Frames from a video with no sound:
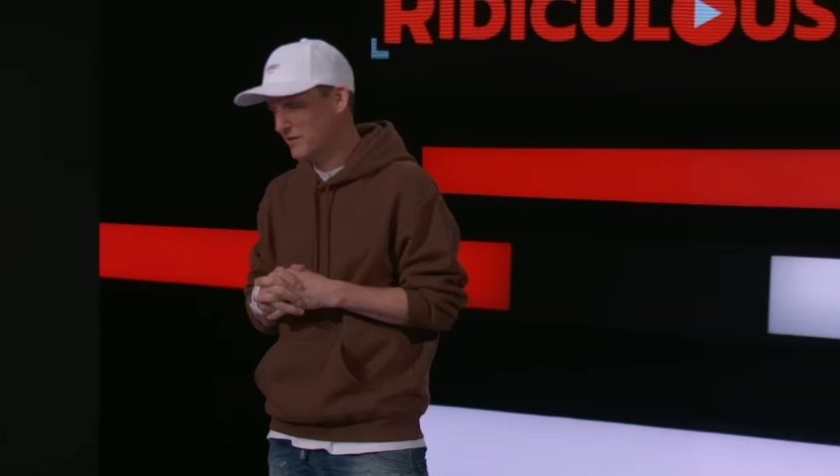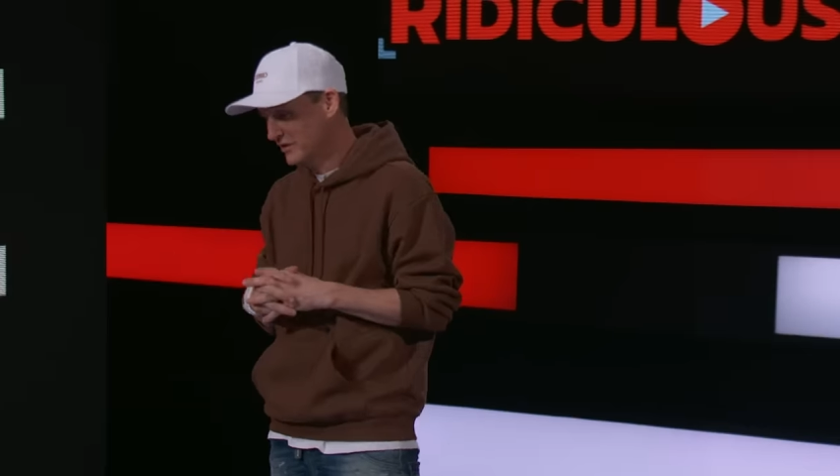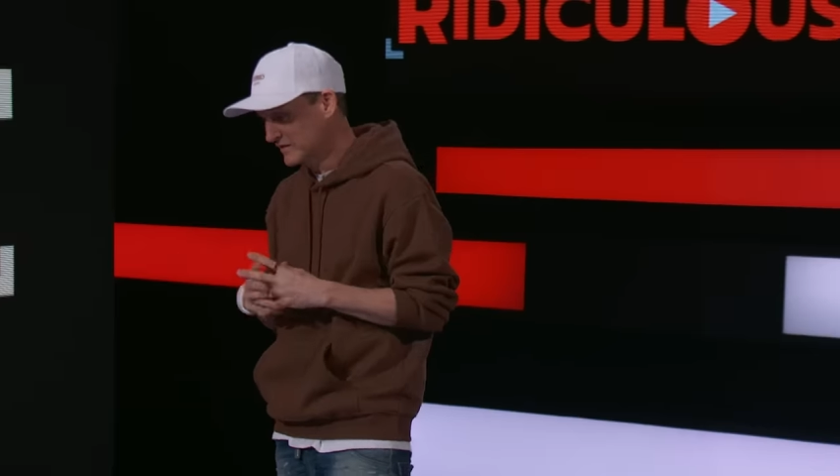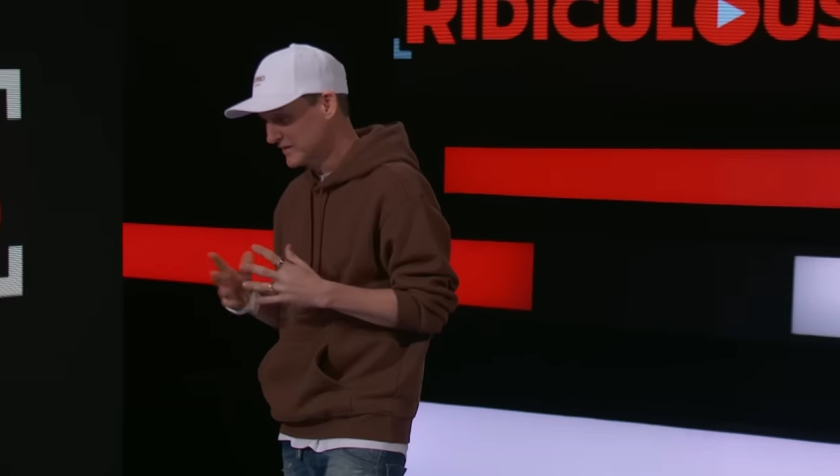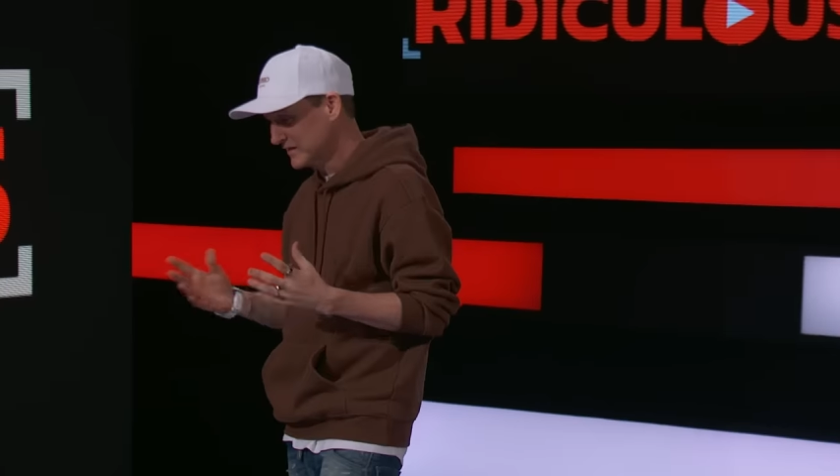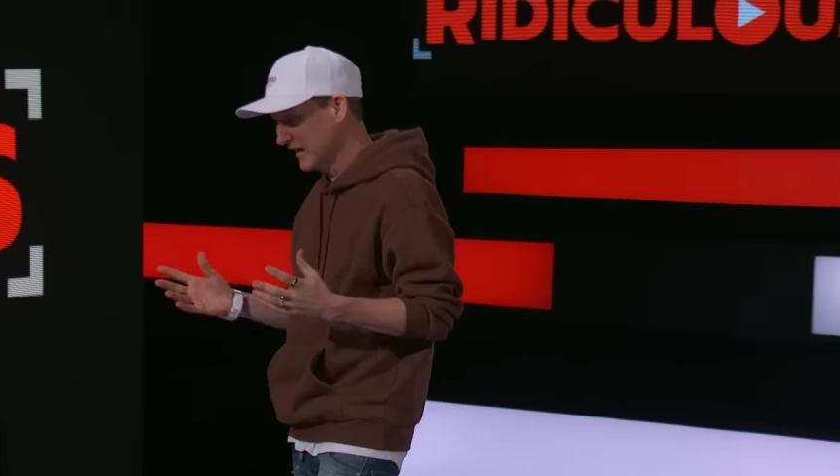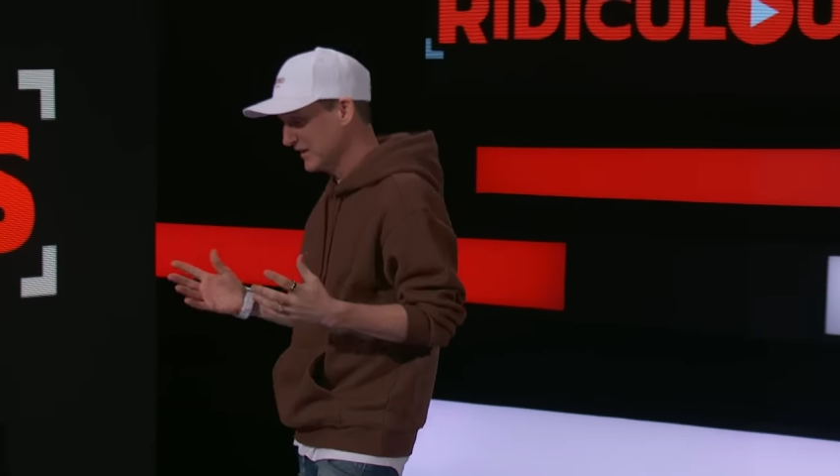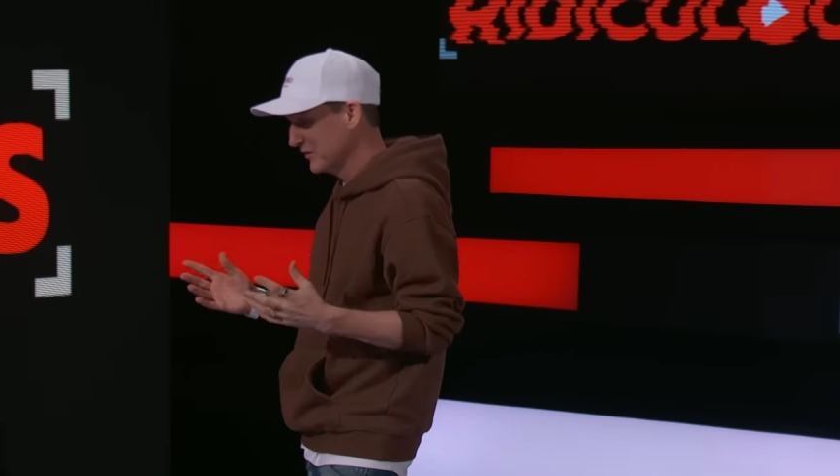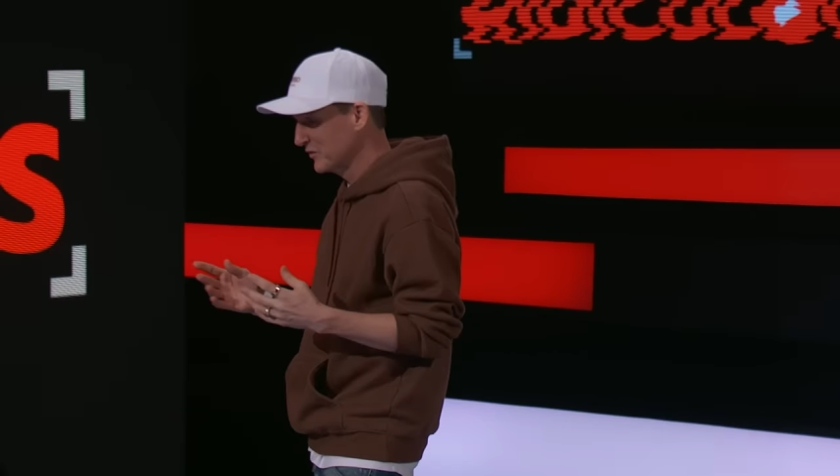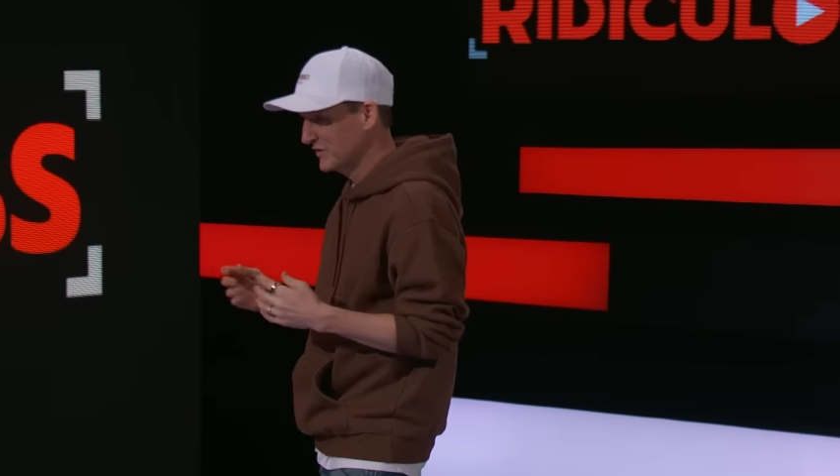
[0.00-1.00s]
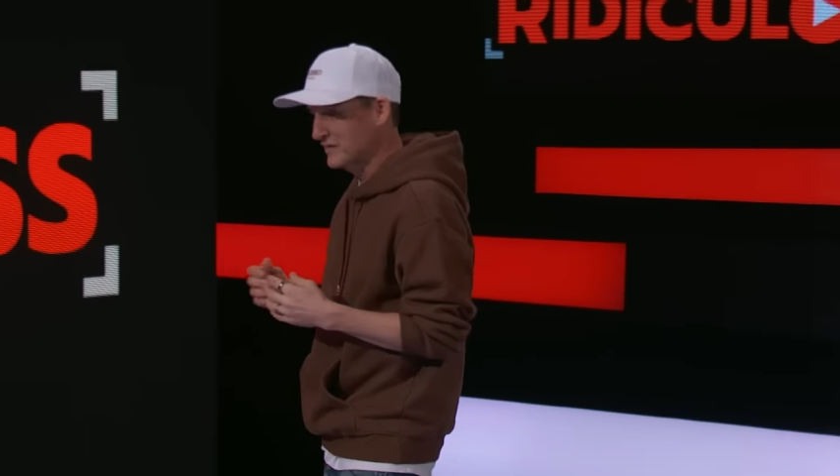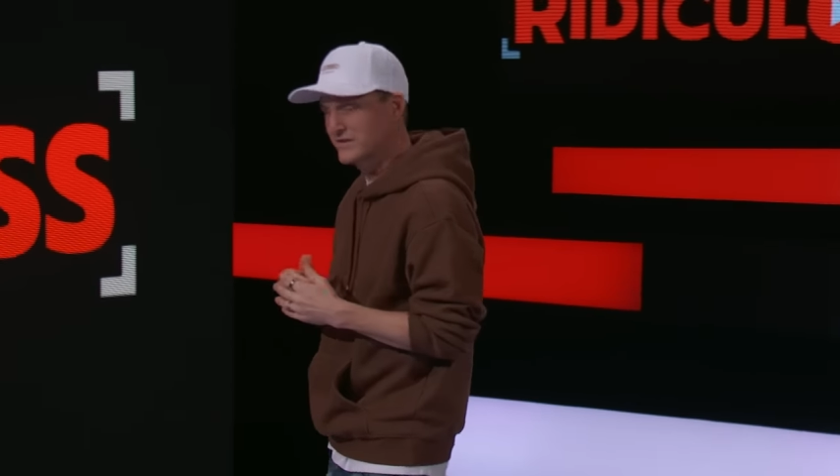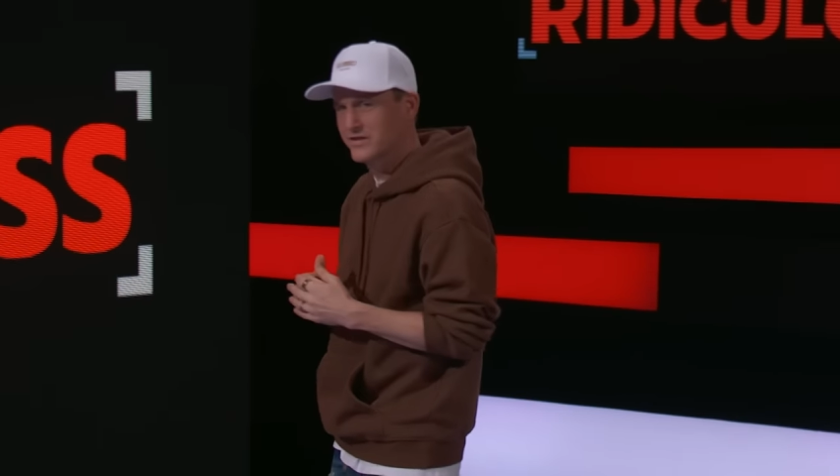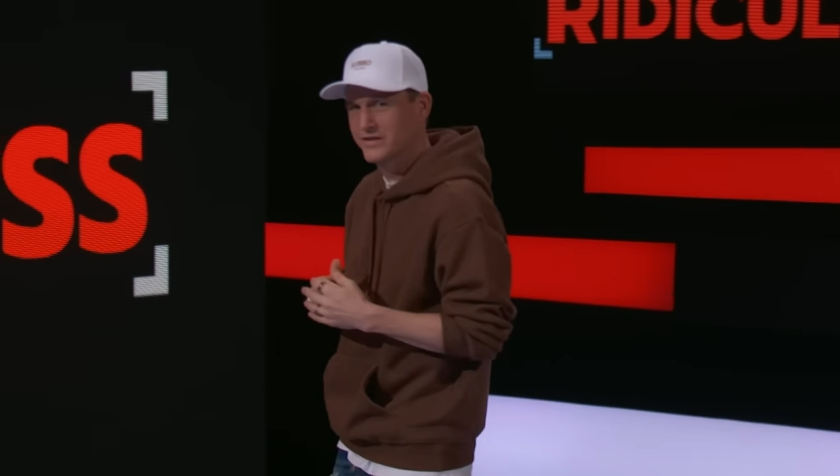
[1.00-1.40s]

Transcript: but look, this category is